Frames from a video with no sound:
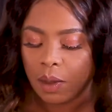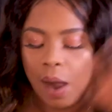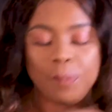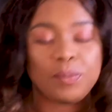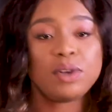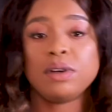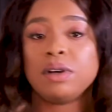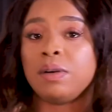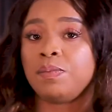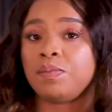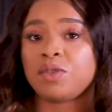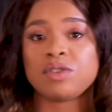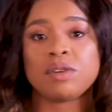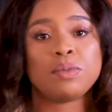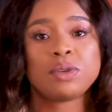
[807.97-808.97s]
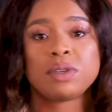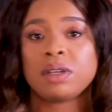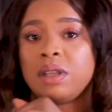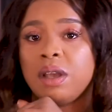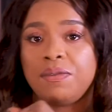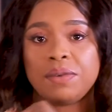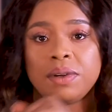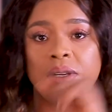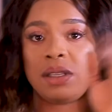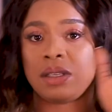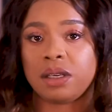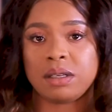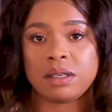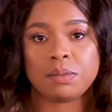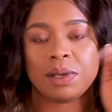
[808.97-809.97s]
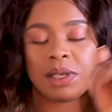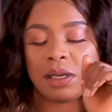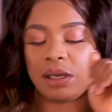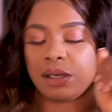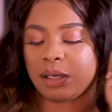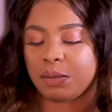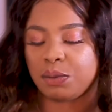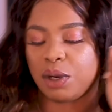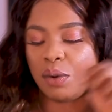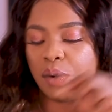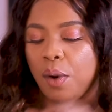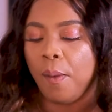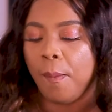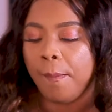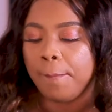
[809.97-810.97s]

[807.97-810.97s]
The um, samosa definitely tastes better than spring roll.